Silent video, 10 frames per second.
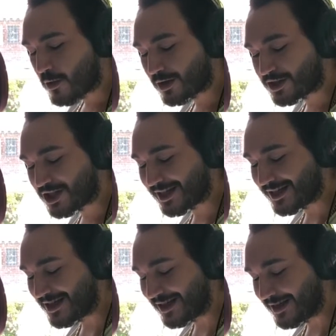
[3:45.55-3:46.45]
where
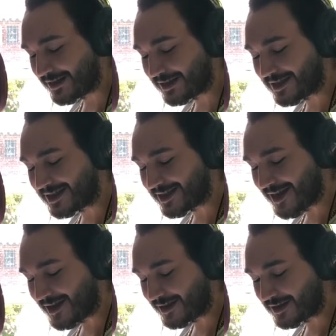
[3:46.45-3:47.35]
shit cleans the
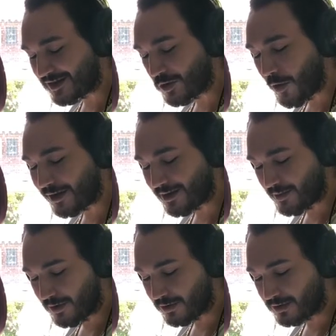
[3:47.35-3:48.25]
stains in
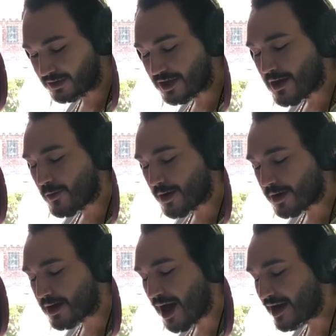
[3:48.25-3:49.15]
toilet bowls, where
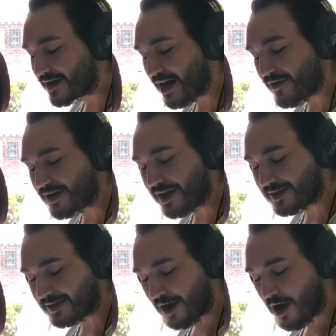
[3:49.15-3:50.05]
your cock never
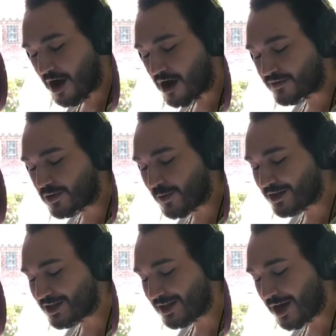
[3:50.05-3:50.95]
gets soft, or where
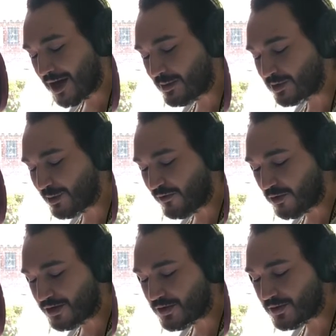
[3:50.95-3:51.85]
she comes
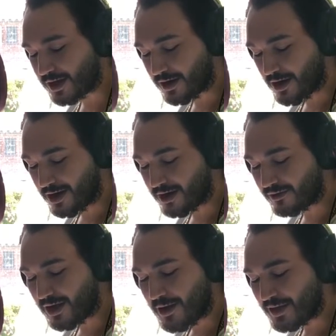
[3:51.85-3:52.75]
before you get off.